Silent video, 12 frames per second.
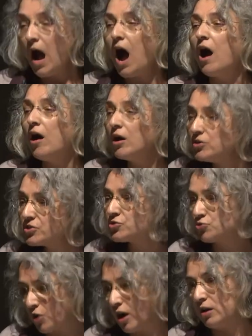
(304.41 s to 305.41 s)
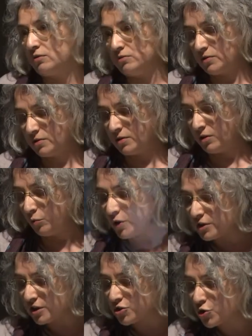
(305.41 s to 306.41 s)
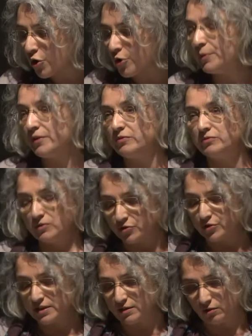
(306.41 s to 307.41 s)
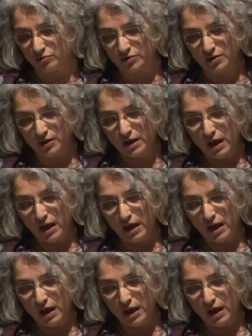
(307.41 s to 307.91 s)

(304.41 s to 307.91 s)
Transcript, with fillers: Our struggles will determine the result.